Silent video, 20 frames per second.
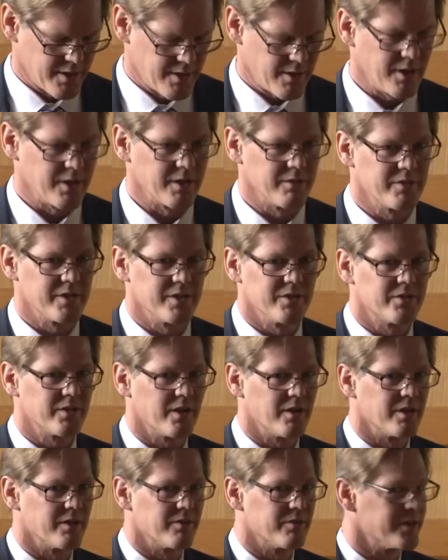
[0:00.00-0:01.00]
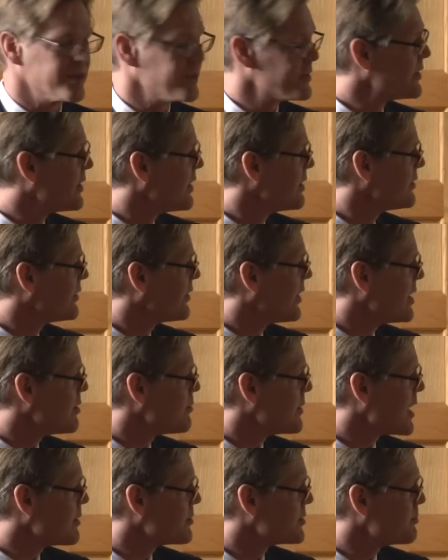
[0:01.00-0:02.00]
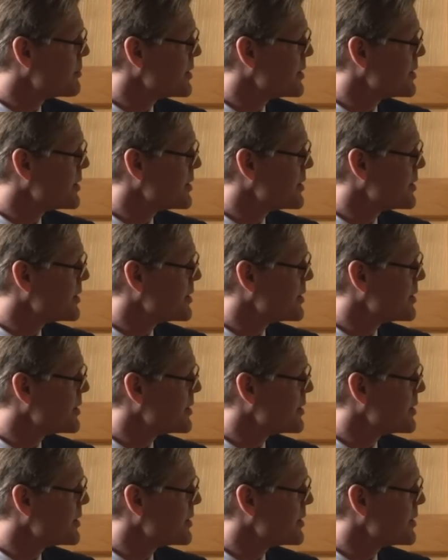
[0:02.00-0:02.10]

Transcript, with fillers: all of these all of these state maps,